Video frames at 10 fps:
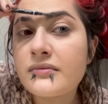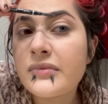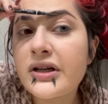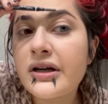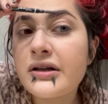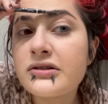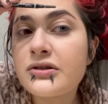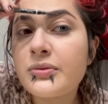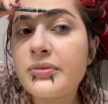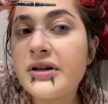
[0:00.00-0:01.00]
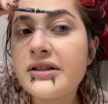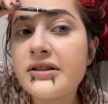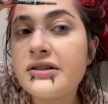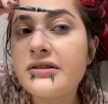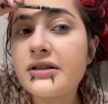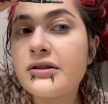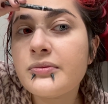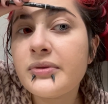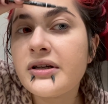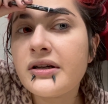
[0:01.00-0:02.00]
But yeah, so blend it a little
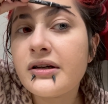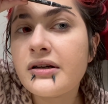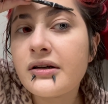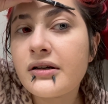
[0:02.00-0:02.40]
bit.